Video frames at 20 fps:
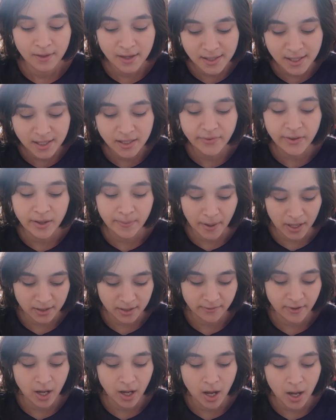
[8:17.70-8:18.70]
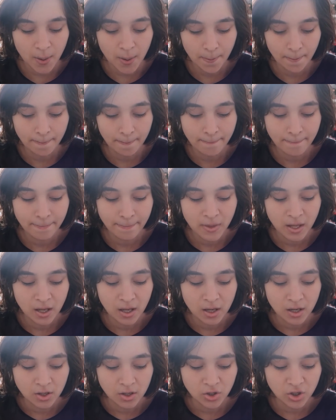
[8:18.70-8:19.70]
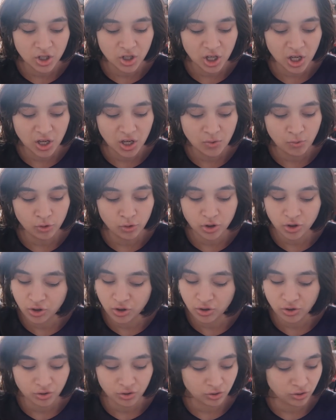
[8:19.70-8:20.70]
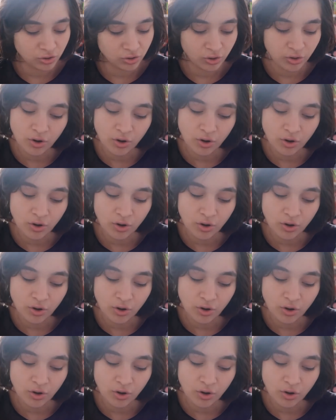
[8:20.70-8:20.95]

This is for the best for her. She was